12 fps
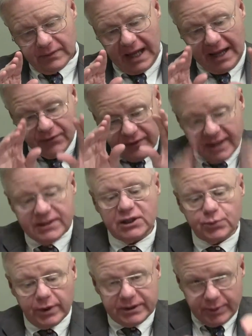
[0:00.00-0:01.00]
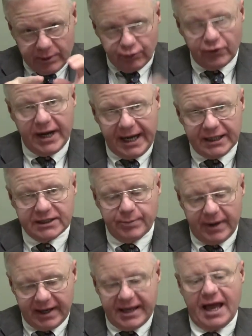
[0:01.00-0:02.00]
And this is what's been praised
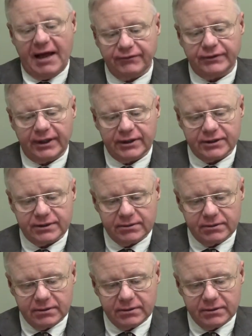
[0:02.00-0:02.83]
by Catholics